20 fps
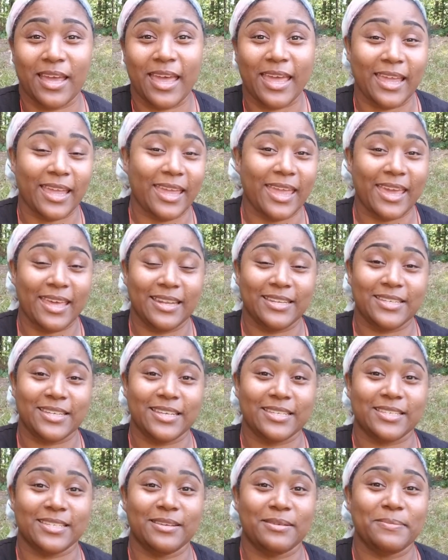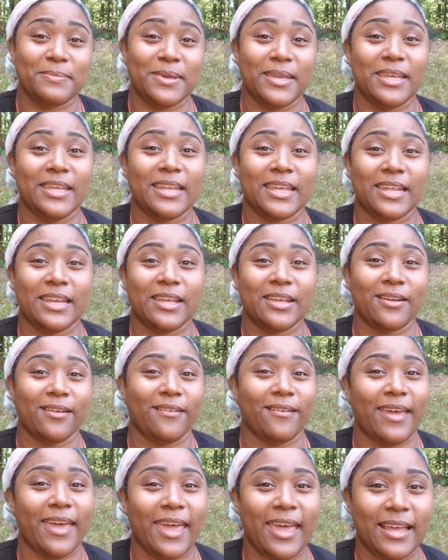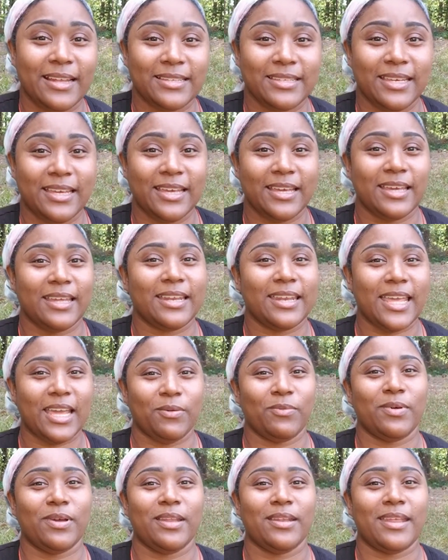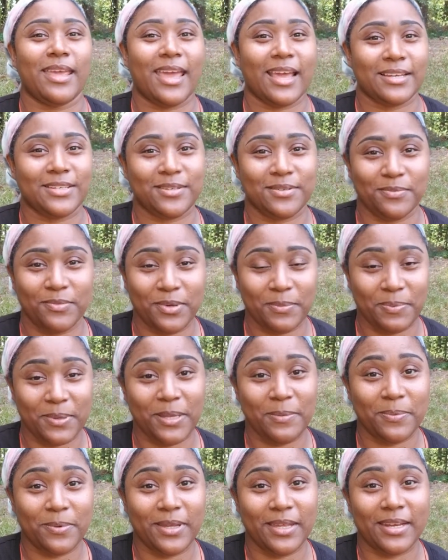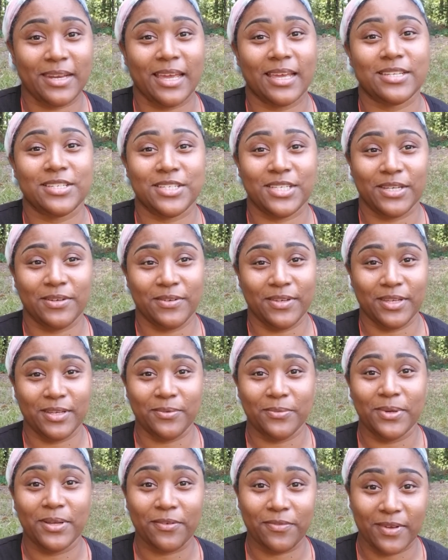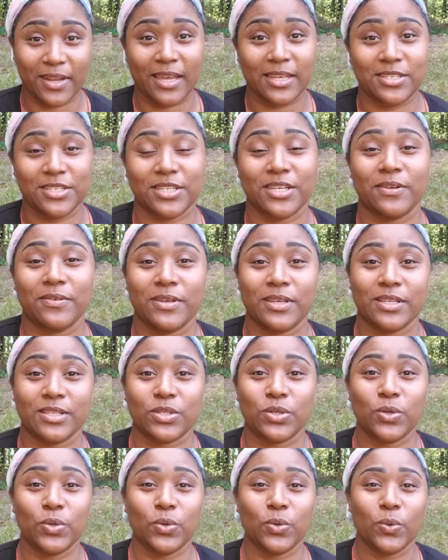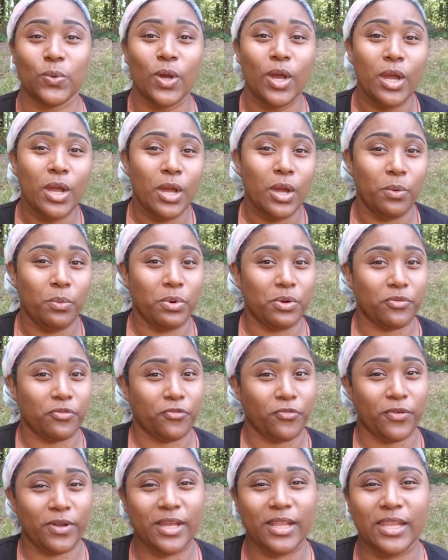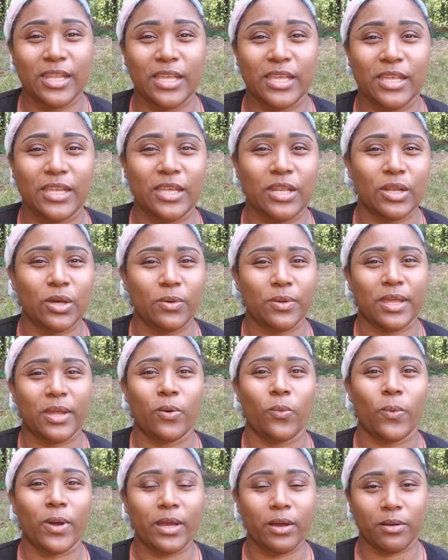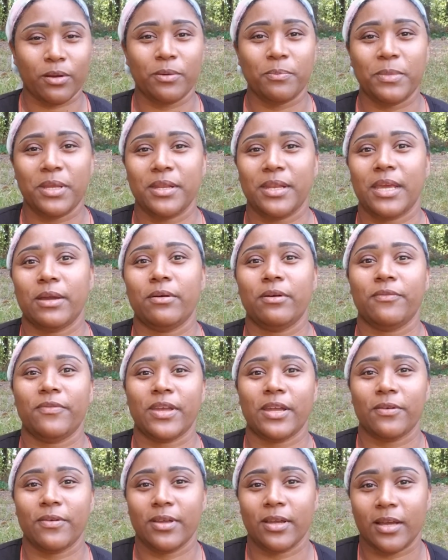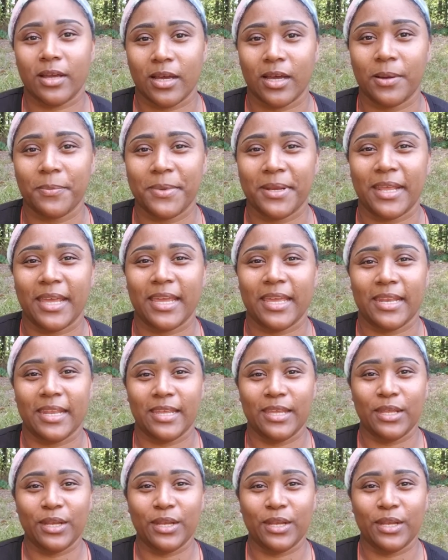I had a chance to meet and interact and connect with people in Nigeria, with Nigerians who were friendly. You know, they welcomed me, they were very accommodating.